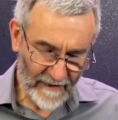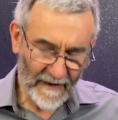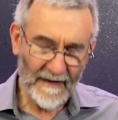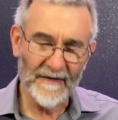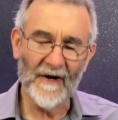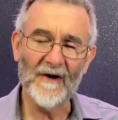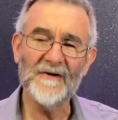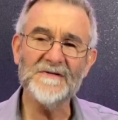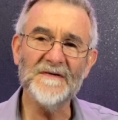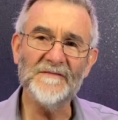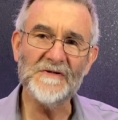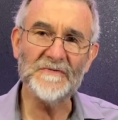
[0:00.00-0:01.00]
Daughters
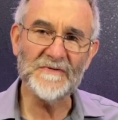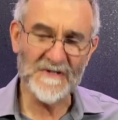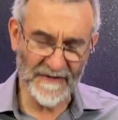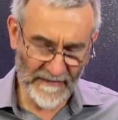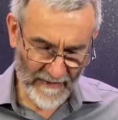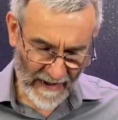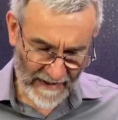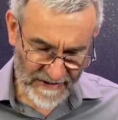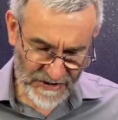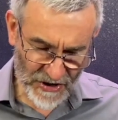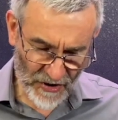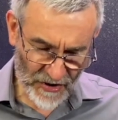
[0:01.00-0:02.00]
of Jerusalem, I
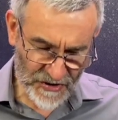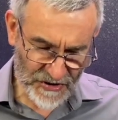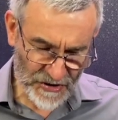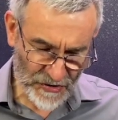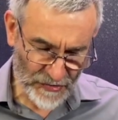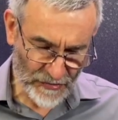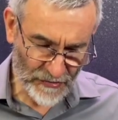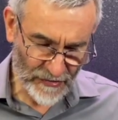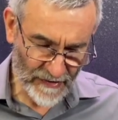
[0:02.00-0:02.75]
charge you,